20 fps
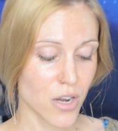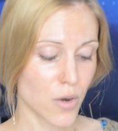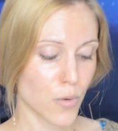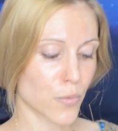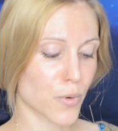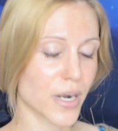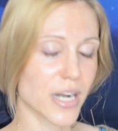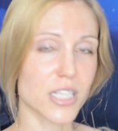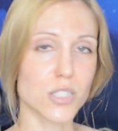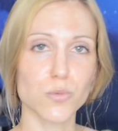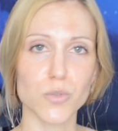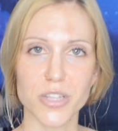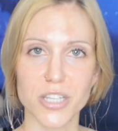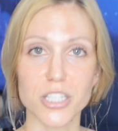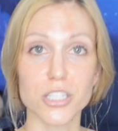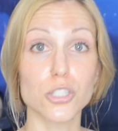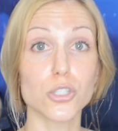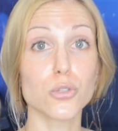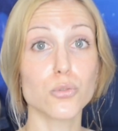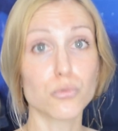Whereas with
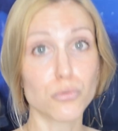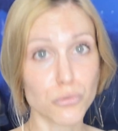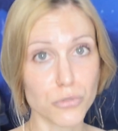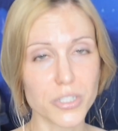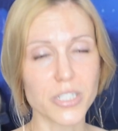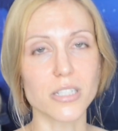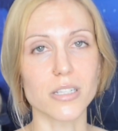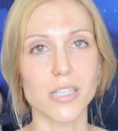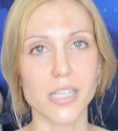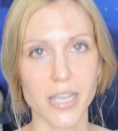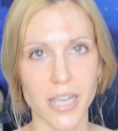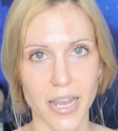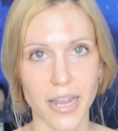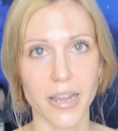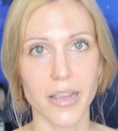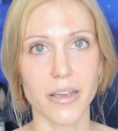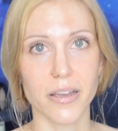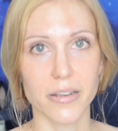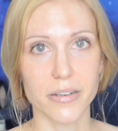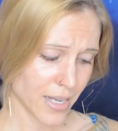this, you really
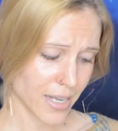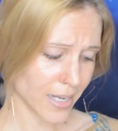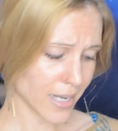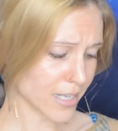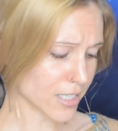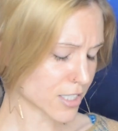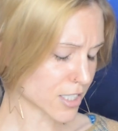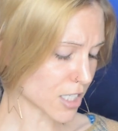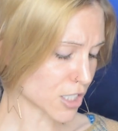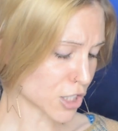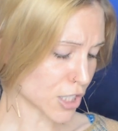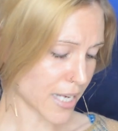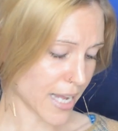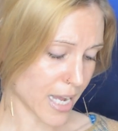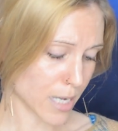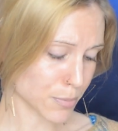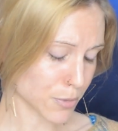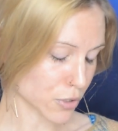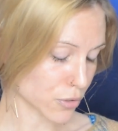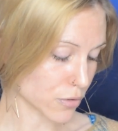can. And such an
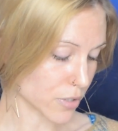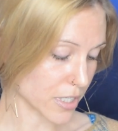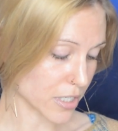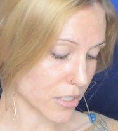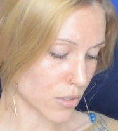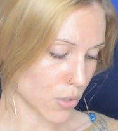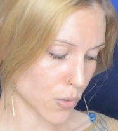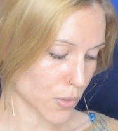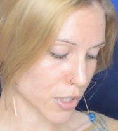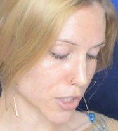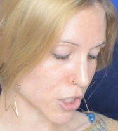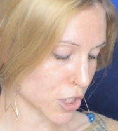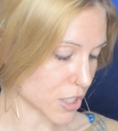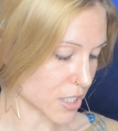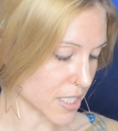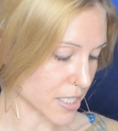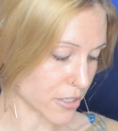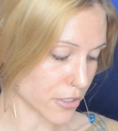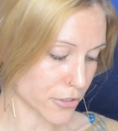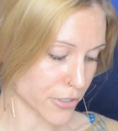absolutely
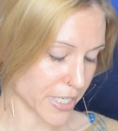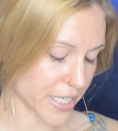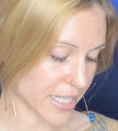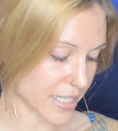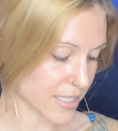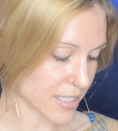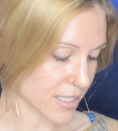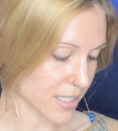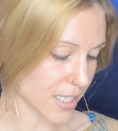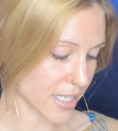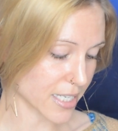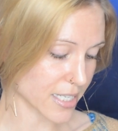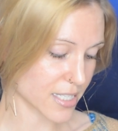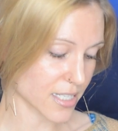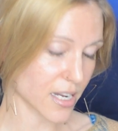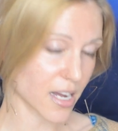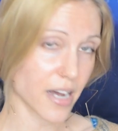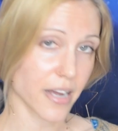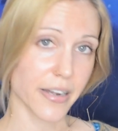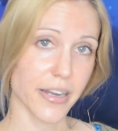gorgeous ingredients
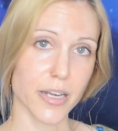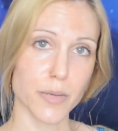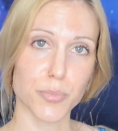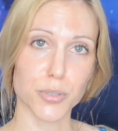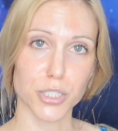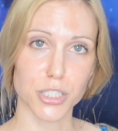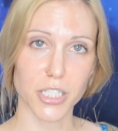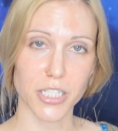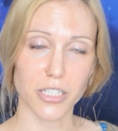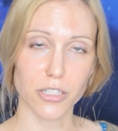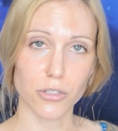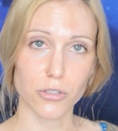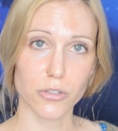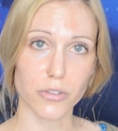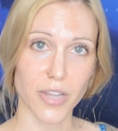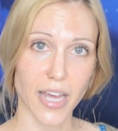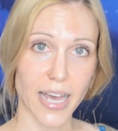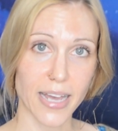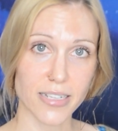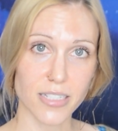list on, in particular,
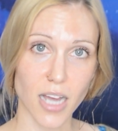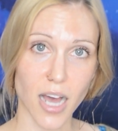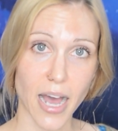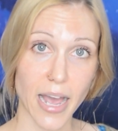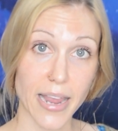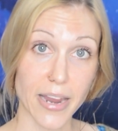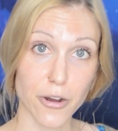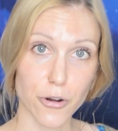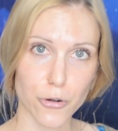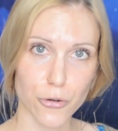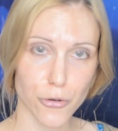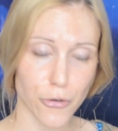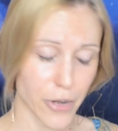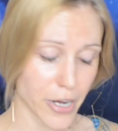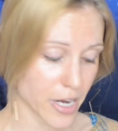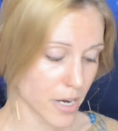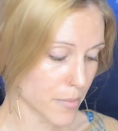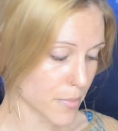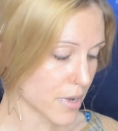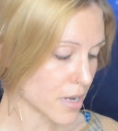that eye
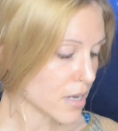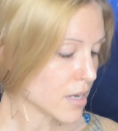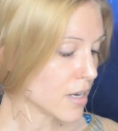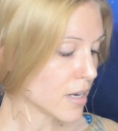cream.